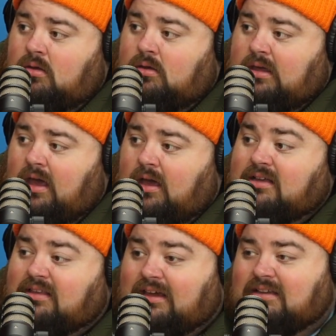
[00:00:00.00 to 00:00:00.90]
Yeah,
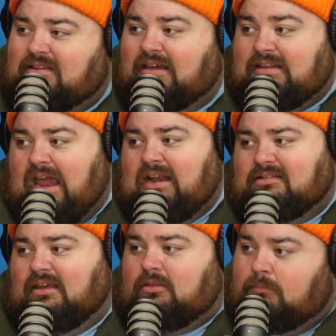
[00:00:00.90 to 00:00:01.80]
because Nate is
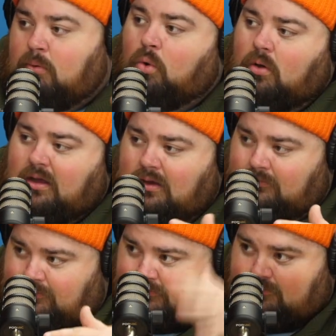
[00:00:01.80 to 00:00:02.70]
like the boy of
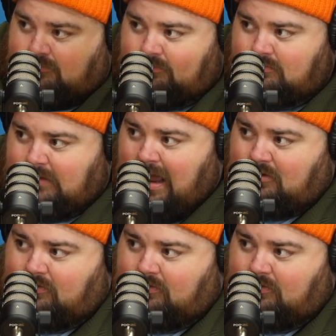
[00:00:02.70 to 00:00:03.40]
Nashville.